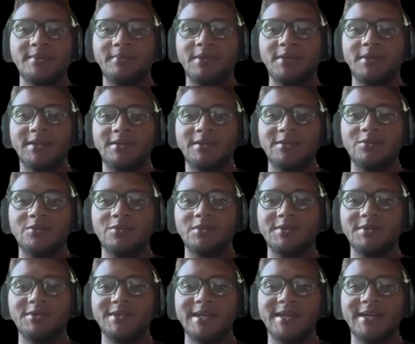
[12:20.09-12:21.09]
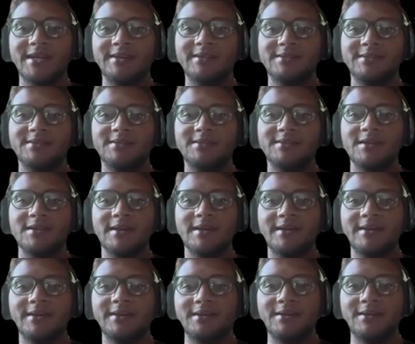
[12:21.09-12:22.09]
but in the worst case,
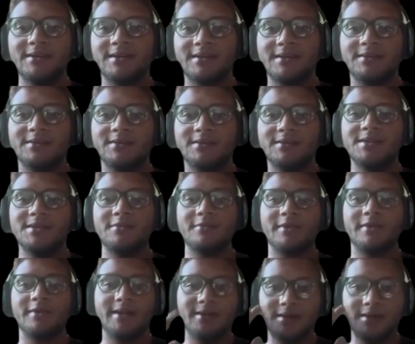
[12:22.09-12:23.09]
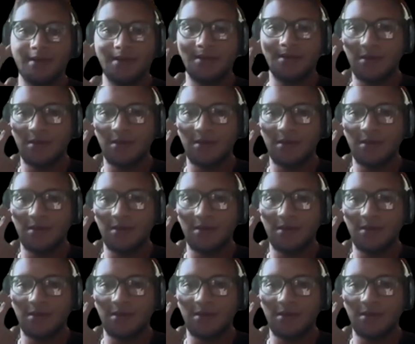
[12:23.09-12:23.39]
it can degrade.